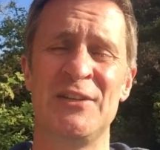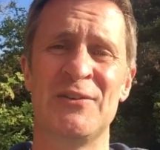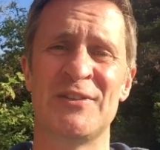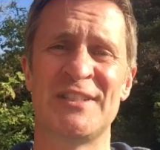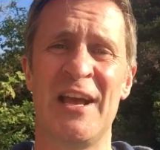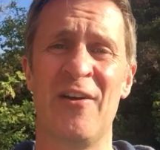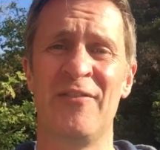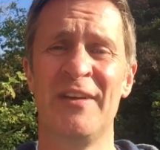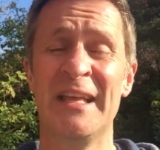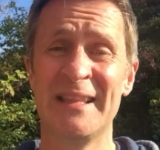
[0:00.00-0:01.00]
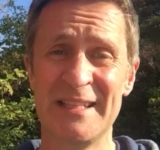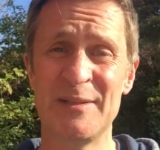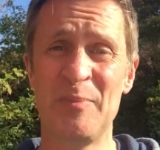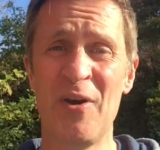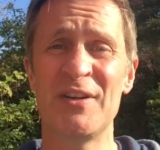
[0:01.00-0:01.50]
yourself. There's
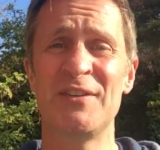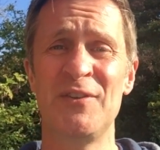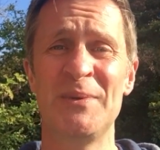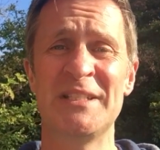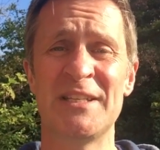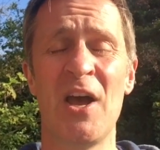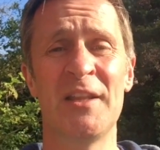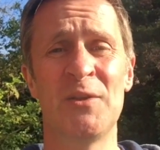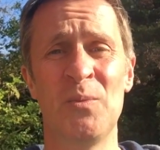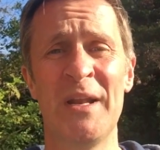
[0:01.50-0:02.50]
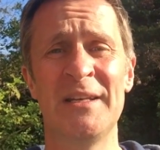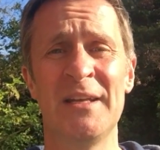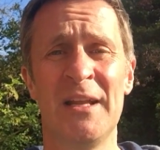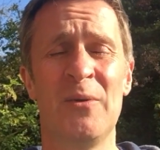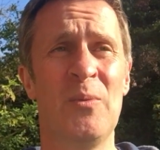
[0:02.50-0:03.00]
a part of you inside that
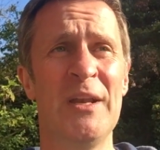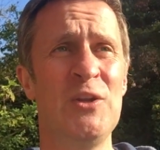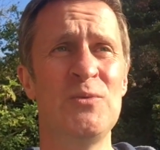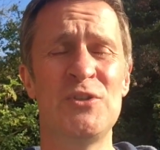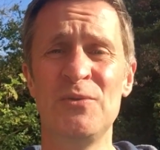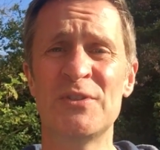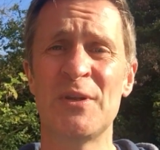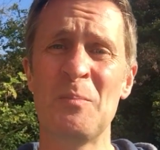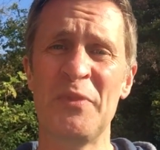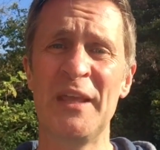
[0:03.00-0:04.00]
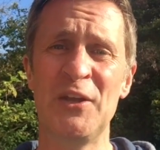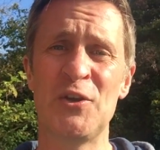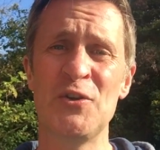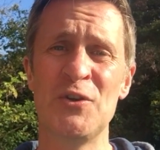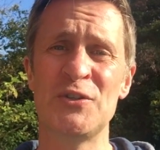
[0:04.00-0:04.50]
when you do something
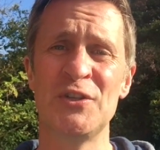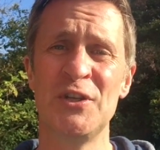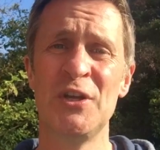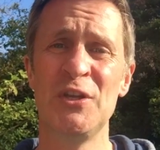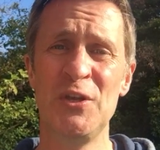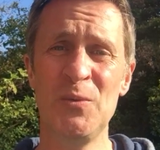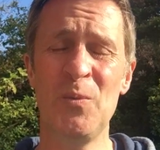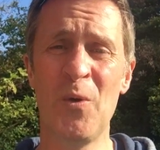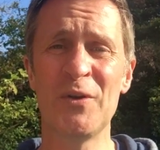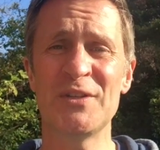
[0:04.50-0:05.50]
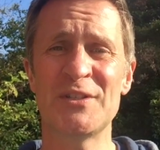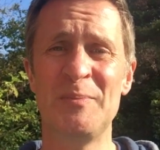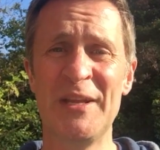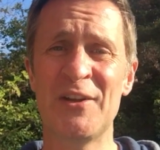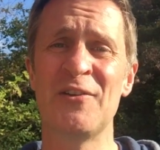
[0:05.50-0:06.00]
good, you want to
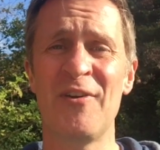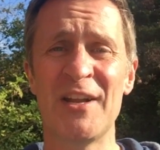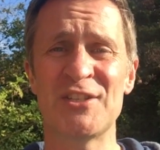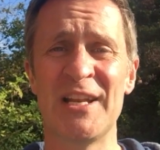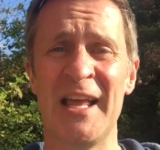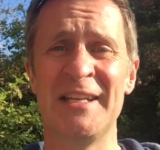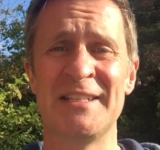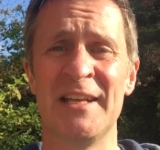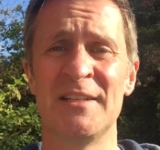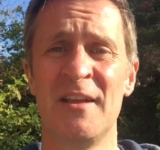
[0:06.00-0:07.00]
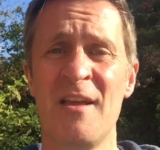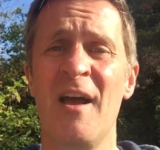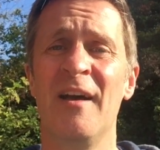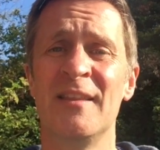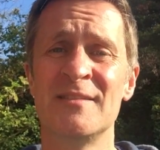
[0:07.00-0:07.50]
be congratulated.
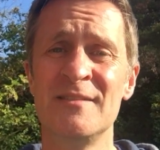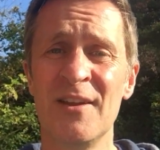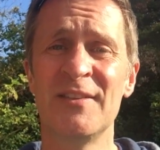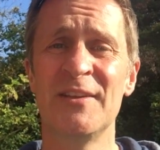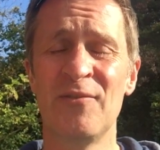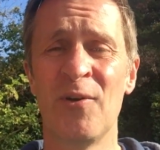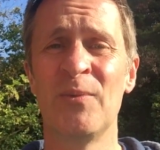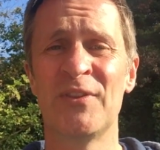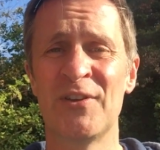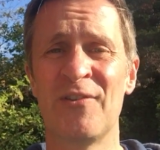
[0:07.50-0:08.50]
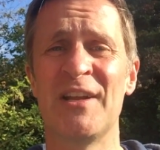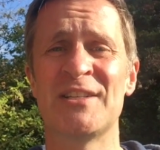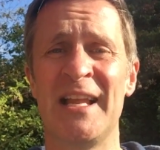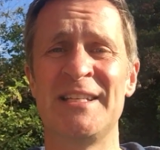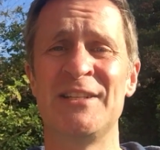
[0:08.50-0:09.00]
And there's nothing wrong with
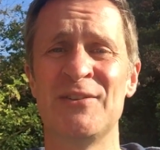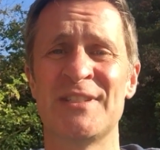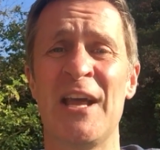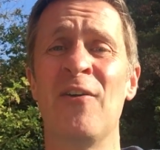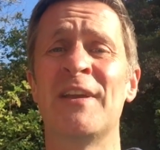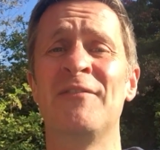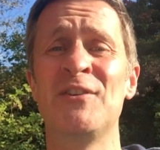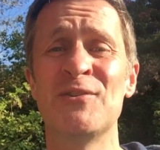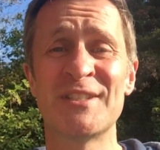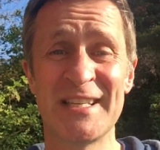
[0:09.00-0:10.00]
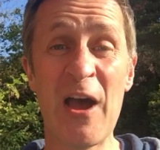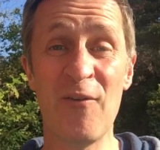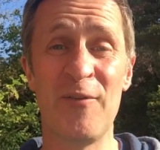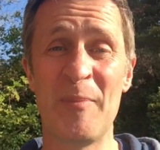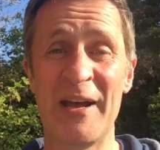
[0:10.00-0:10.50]
congratulating yourself, giving
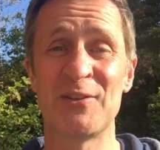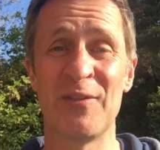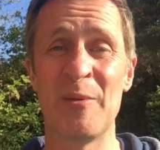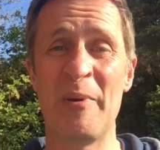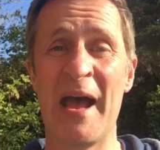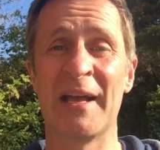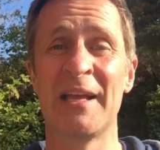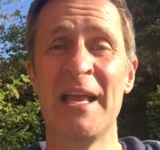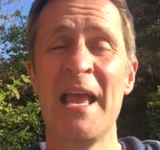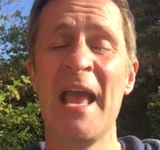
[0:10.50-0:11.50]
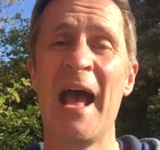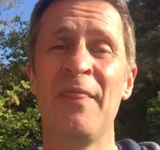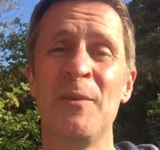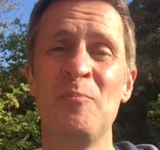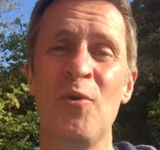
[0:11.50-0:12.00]
yourself a pat on the back.
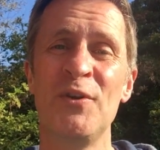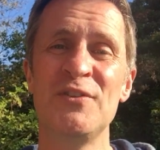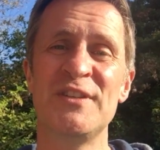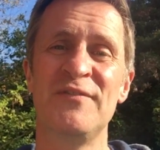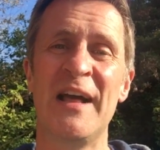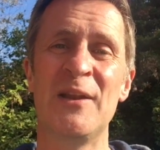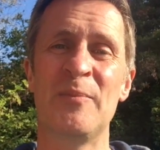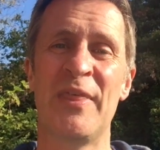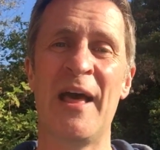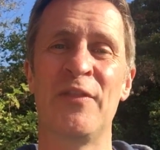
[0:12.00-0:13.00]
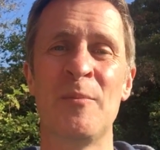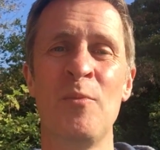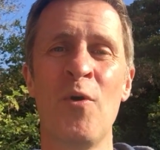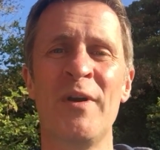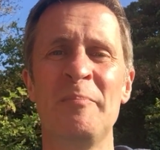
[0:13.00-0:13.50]
And the more you develop that, the
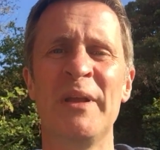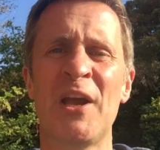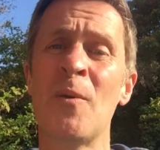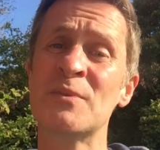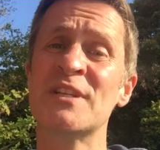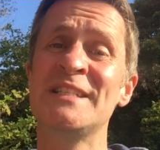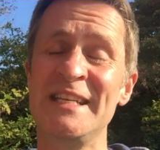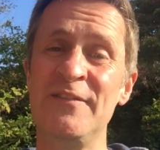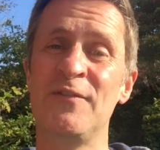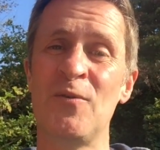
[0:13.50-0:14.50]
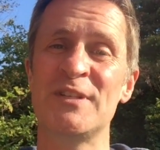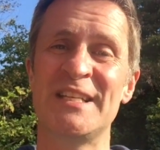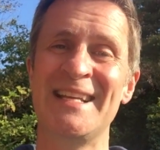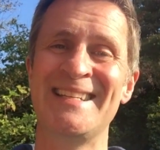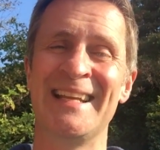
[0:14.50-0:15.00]
more it becomes a default
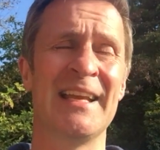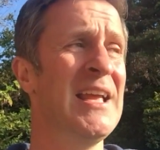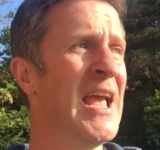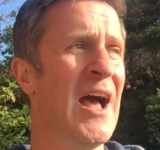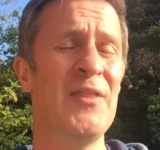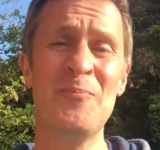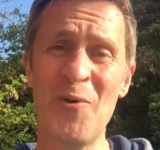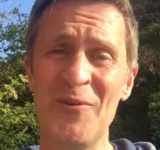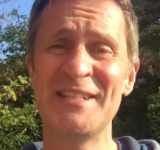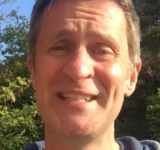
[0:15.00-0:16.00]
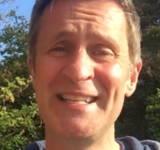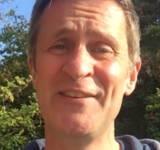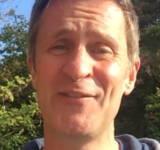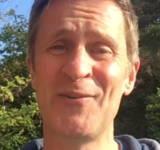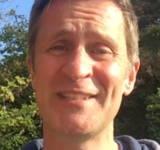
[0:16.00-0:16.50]
setting. And the more it's a
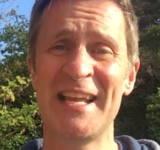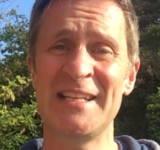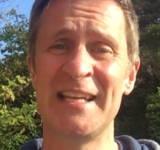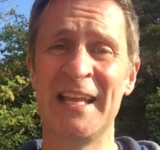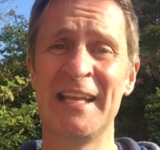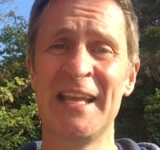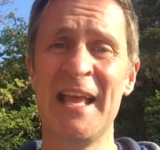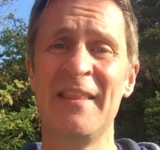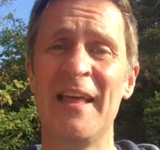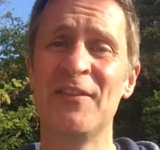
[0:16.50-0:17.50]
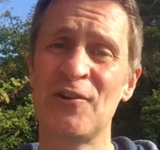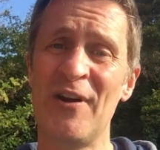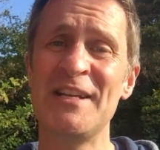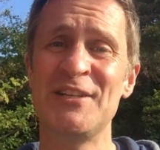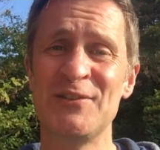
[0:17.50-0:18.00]
default setting, then the
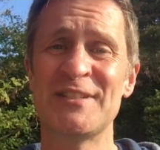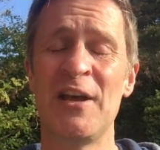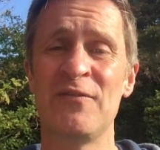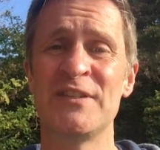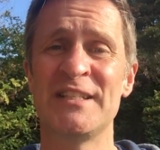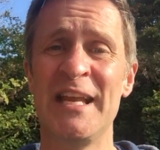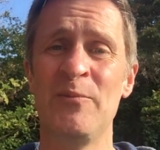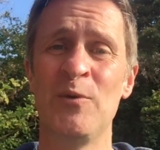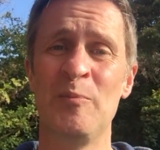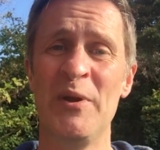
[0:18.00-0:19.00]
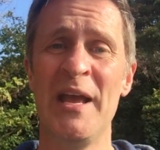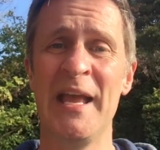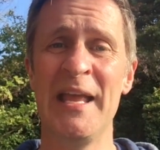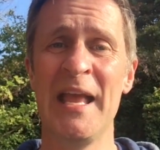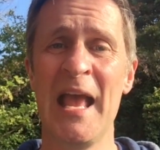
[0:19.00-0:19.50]
greater your self-esteem will
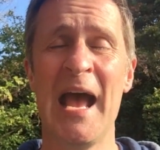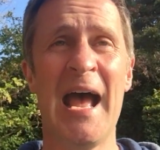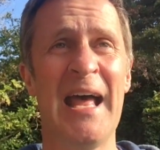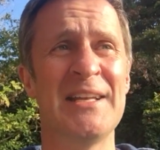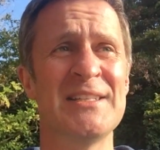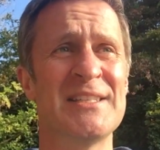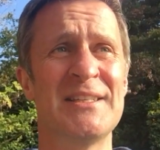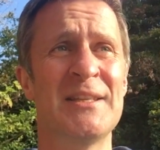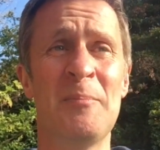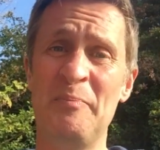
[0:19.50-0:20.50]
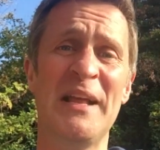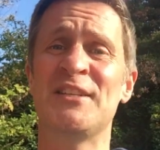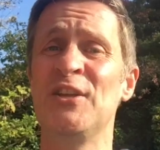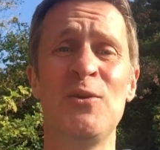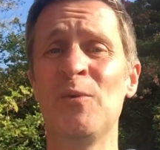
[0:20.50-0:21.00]
be, and the
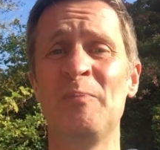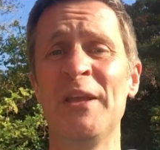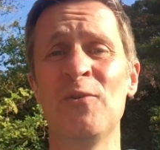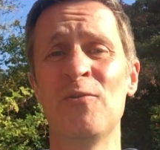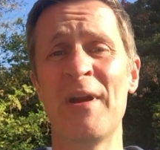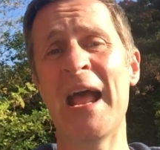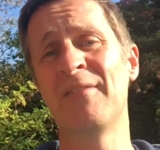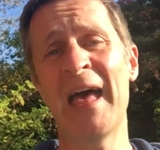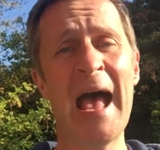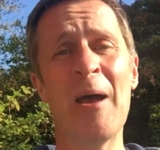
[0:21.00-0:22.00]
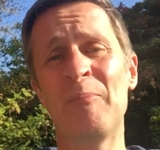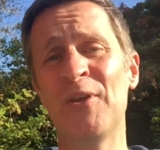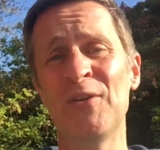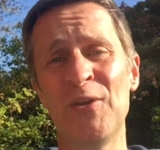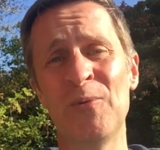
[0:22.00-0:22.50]
better you will be all round, the
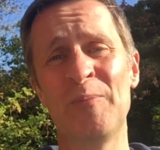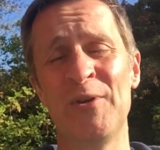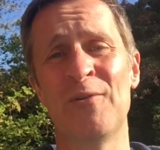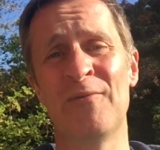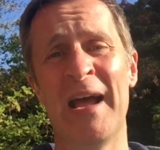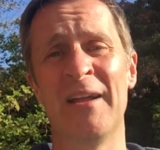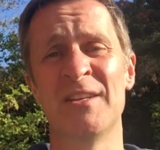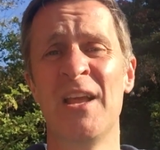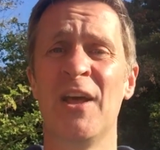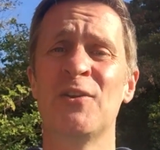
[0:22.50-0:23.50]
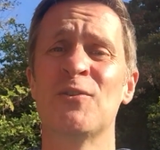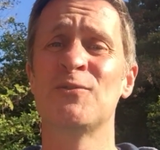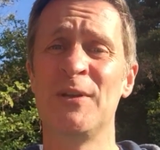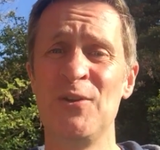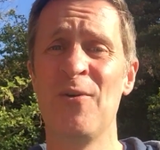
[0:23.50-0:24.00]
happier you will be all round. And of
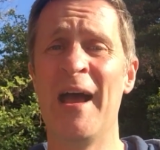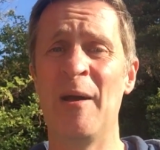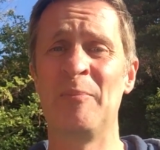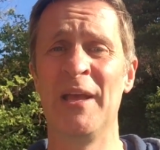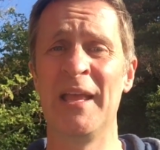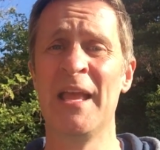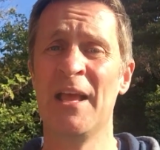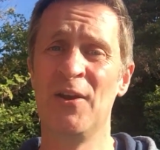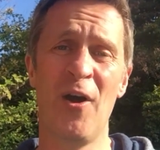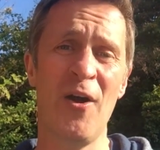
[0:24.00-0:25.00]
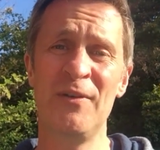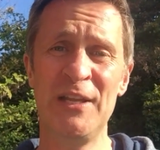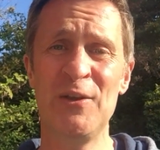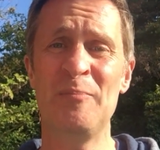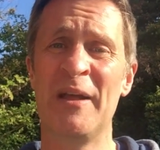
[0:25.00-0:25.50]
course, when you're happy, not only
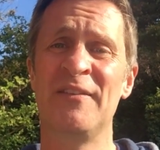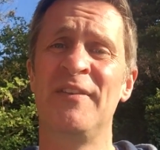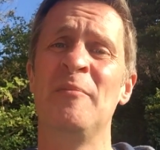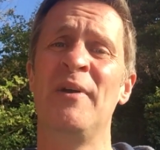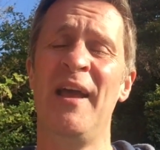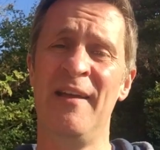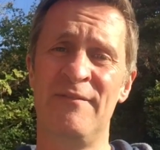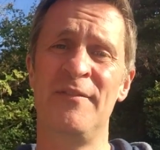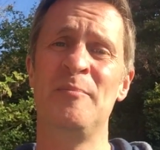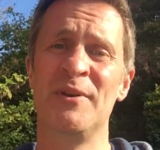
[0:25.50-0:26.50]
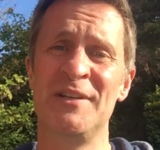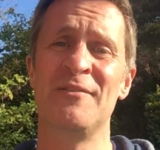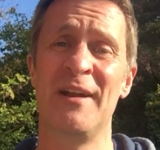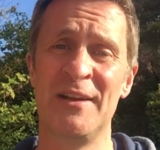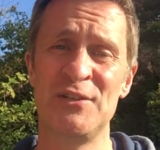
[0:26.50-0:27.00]
you benefit, but everybody
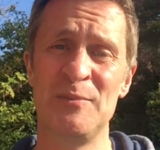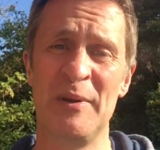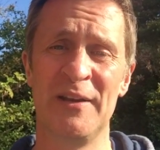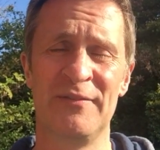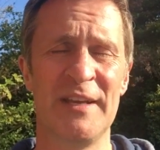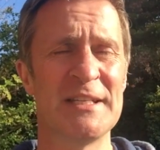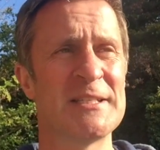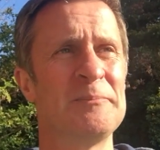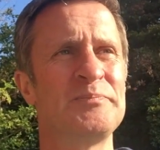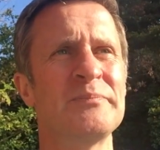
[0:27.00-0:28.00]
around you benefits.